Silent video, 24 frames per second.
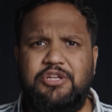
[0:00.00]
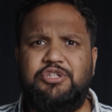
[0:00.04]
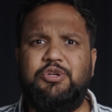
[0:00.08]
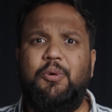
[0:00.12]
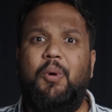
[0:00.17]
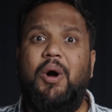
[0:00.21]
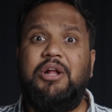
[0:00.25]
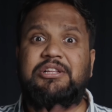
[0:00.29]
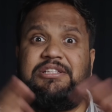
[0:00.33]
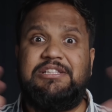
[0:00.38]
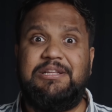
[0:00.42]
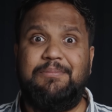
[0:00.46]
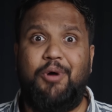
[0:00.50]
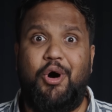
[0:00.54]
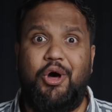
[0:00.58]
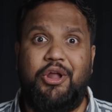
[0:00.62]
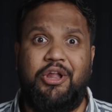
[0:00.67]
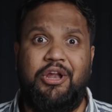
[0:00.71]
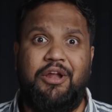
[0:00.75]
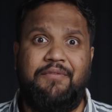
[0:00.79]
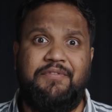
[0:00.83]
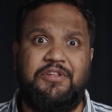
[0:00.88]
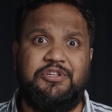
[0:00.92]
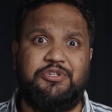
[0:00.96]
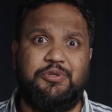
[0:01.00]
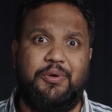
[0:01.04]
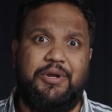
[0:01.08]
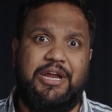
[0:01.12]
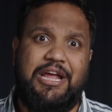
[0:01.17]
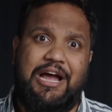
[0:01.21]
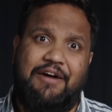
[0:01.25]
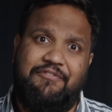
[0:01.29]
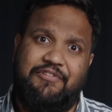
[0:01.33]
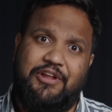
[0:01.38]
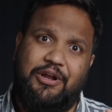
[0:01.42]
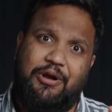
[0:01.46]
So what's the moral of the
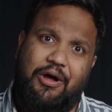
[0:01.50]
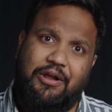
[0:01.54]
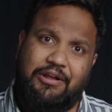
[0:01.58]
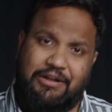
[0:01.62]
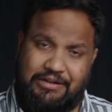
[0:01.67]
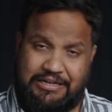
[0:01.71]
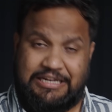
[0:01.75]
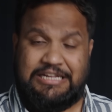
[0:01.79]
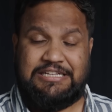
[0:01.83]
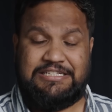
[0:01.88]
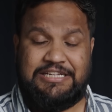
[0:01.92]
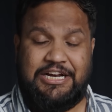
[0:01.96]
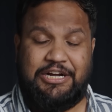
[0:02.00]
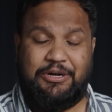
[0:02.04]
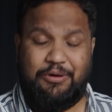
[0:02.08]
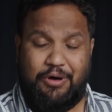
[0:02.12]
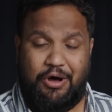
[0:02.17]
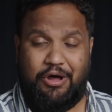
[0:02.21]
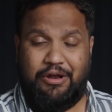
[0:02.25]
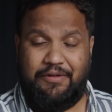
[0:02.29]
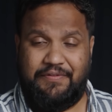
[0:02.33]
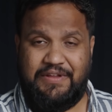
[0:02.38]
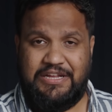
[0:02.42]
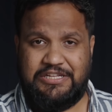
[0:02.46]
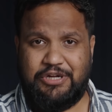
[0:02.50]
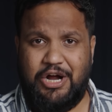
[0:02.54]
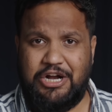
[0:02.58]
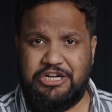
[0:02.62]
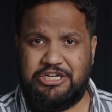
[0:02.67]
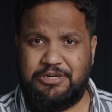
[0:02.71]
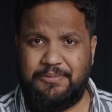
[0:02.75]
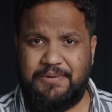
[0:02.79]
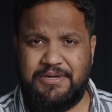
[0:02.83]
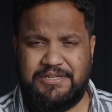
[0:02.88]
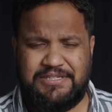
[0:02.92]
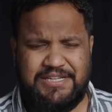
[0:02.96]
story after listening to all of these
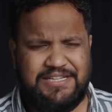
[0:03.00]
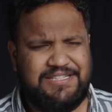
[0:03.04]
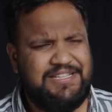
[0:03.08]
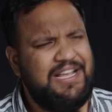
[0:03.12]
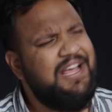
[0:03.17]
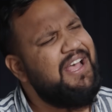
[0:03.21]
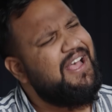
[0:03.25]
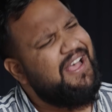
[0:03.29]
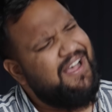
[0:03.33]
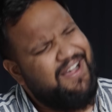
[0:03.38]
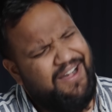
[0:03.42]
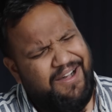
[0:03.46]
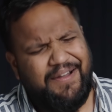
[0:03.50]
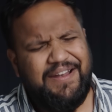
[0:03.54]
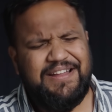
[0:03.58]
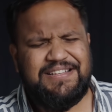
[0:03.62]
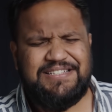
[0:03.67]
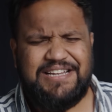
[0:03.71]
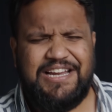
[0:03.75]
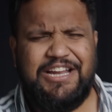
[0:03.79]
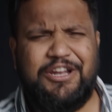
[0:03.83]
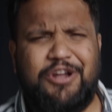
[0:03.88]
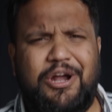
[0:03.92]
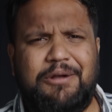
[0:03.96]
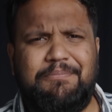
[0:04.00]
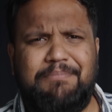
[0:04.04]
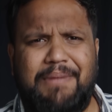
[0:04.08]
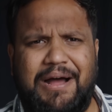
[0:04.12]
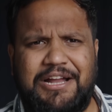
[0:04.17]
controversies? Honestly, not